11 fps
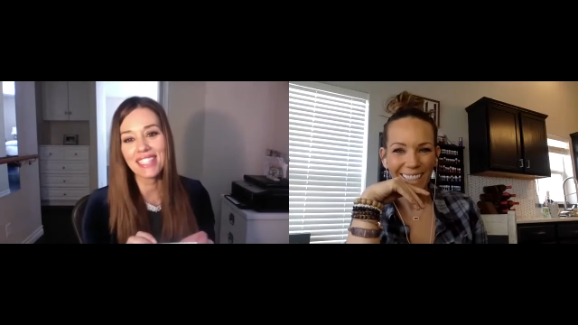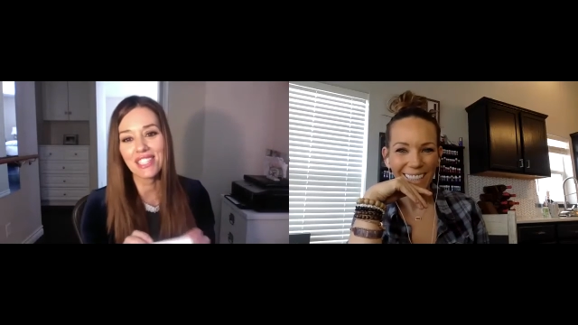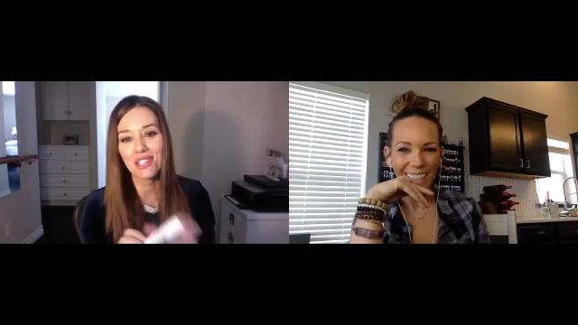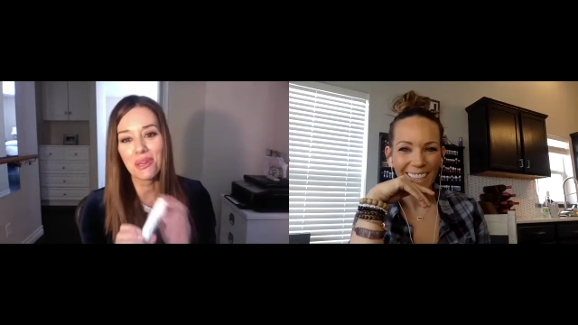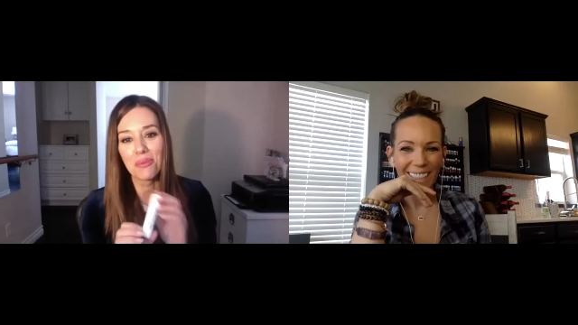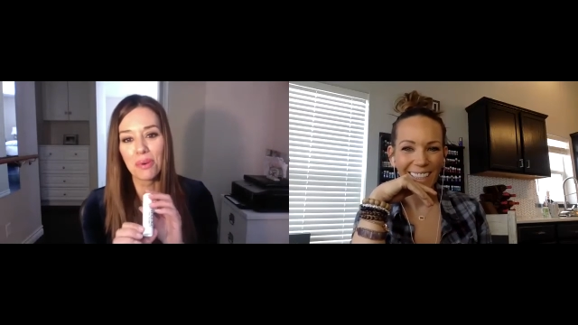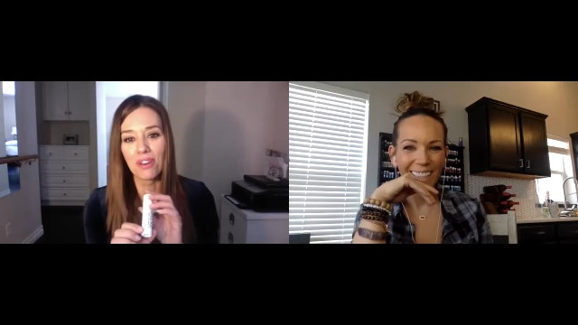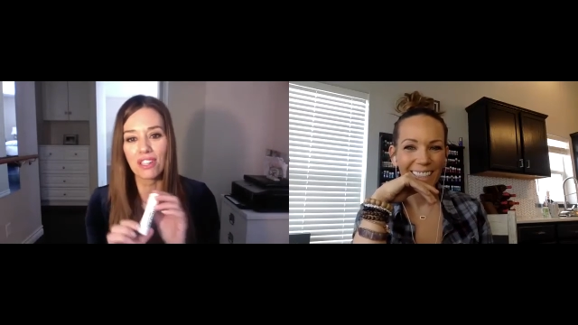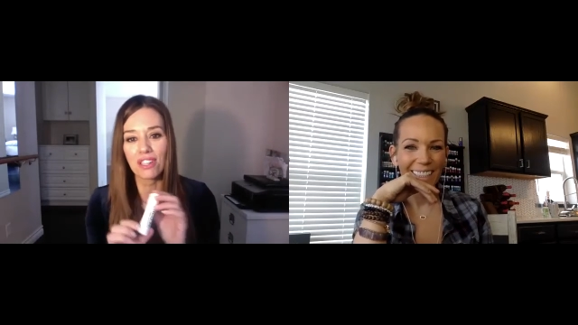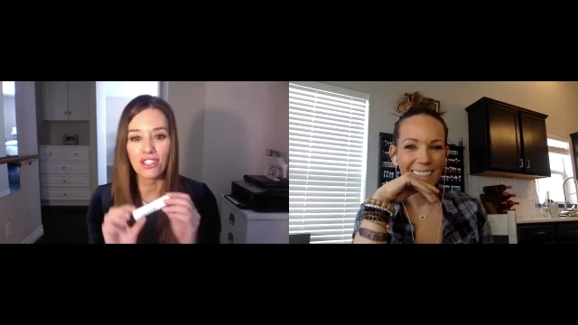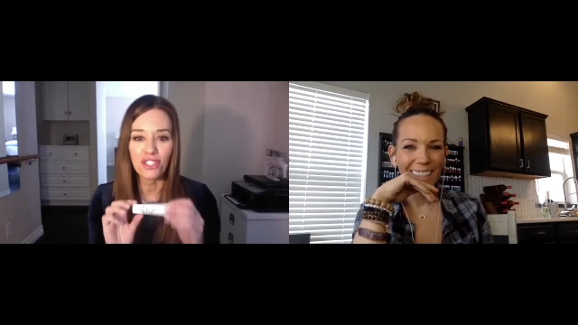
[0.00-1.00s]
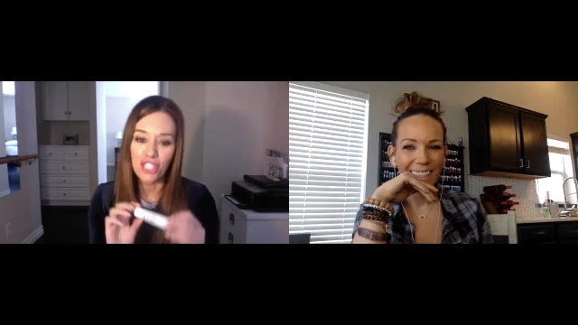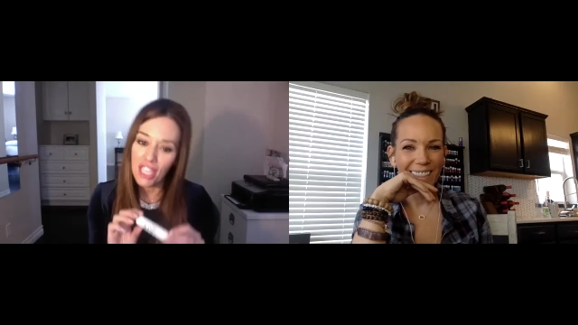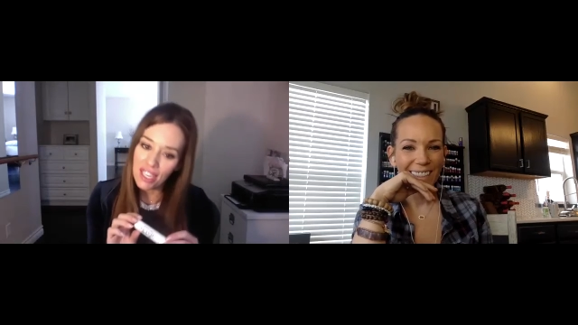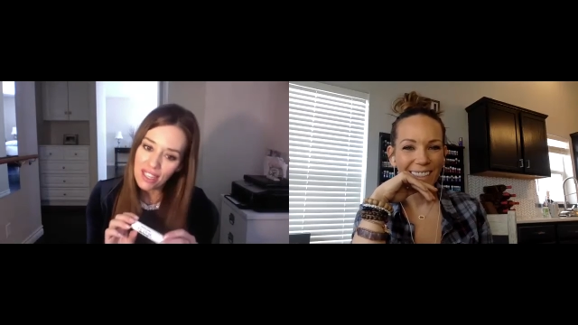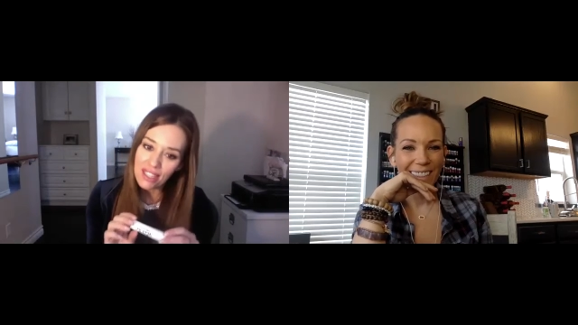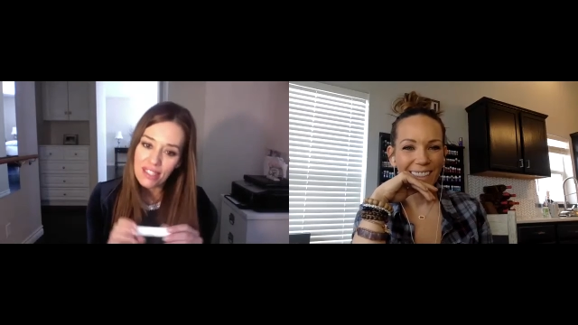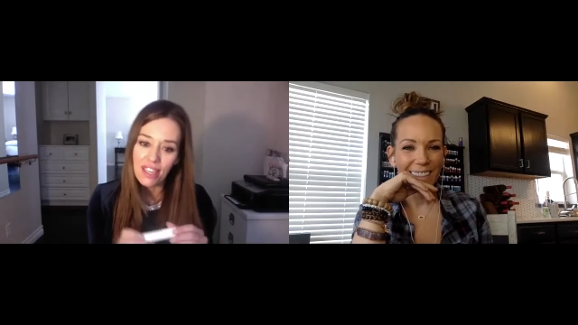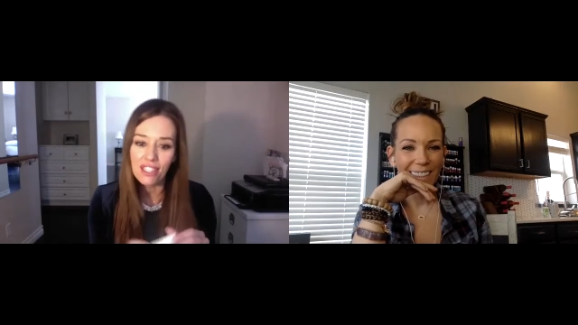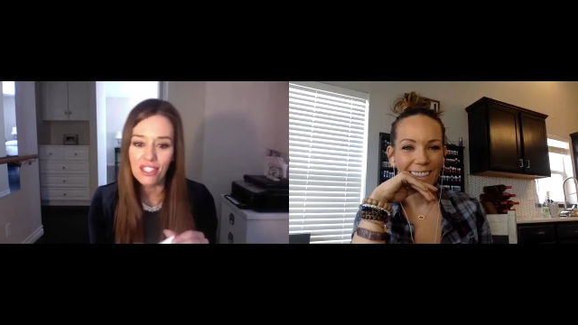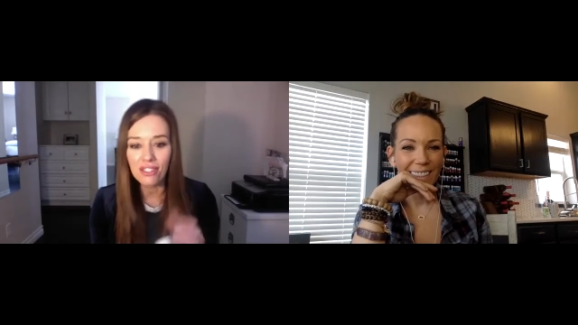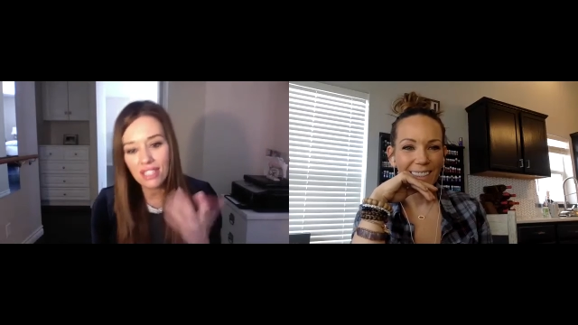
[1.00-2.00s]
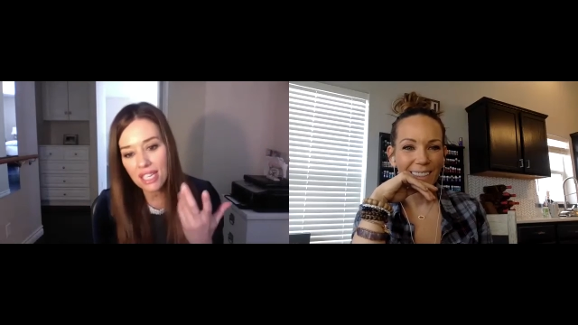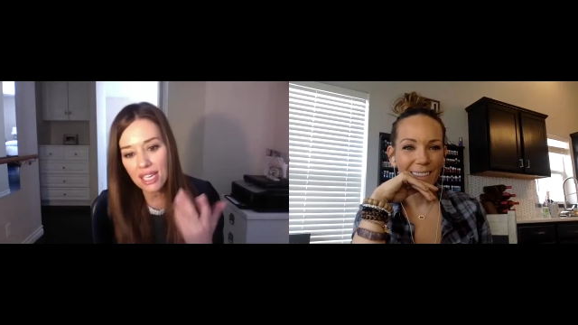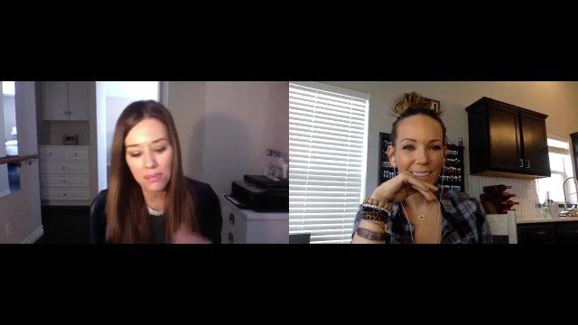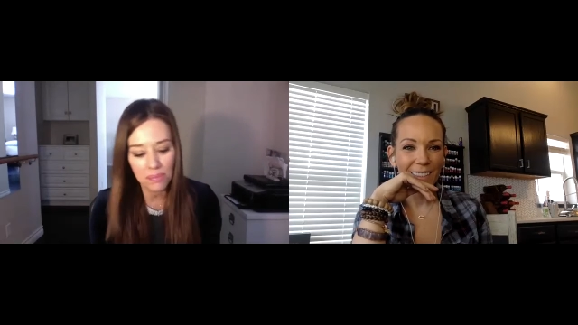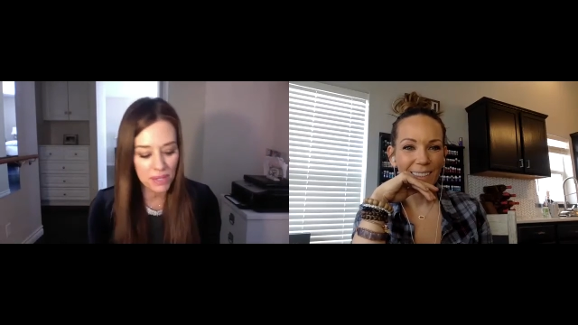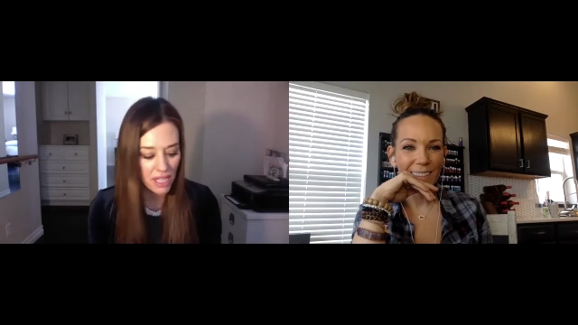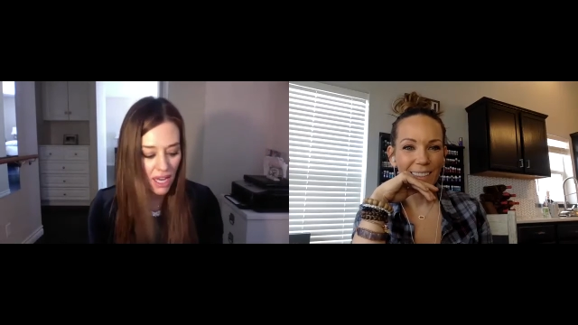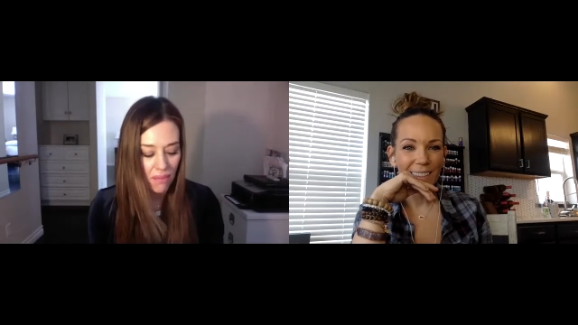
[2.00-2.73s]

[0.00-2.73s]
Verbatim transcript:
Speaker 1: this you can put on your cheeks, on your lips.